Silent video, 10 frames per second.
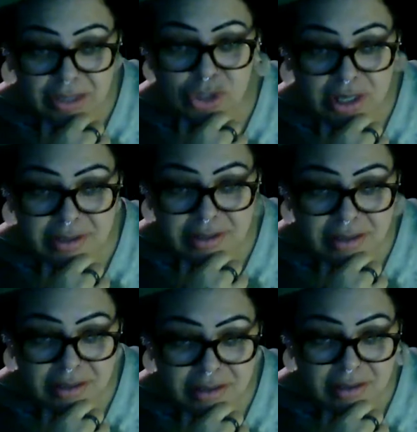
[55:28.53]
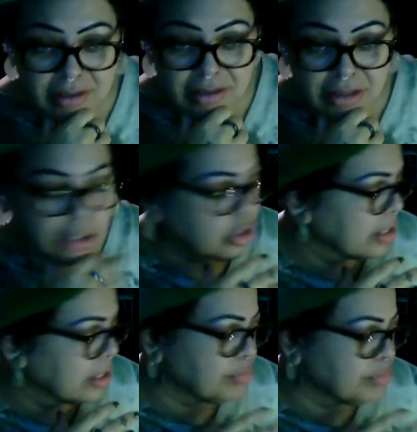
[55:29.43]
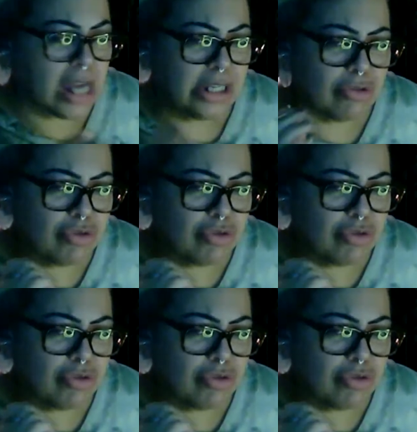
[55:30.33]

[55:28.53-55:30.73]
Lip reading: justice. They tried to block your